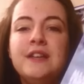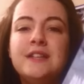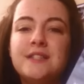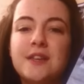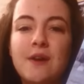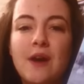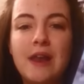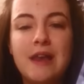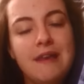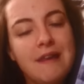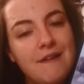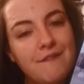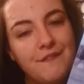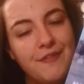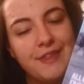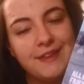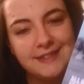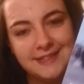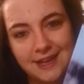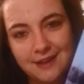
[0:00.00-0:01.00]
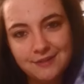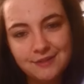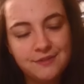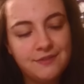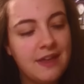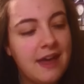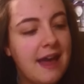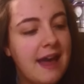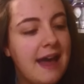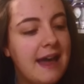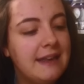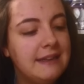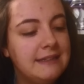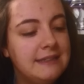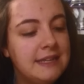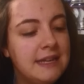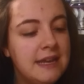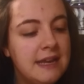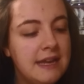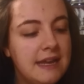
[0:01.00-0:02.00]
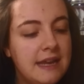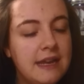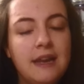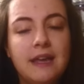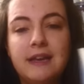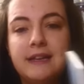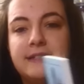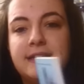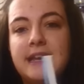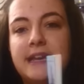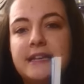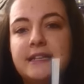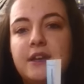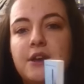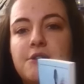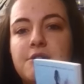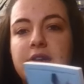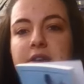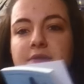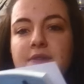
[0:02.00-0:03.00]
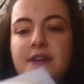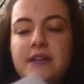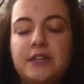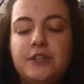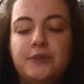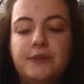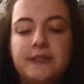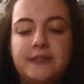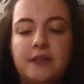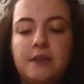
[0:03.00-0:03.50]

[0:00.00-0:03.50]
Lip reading: So I love the sound of that, and like I say, it's only really short.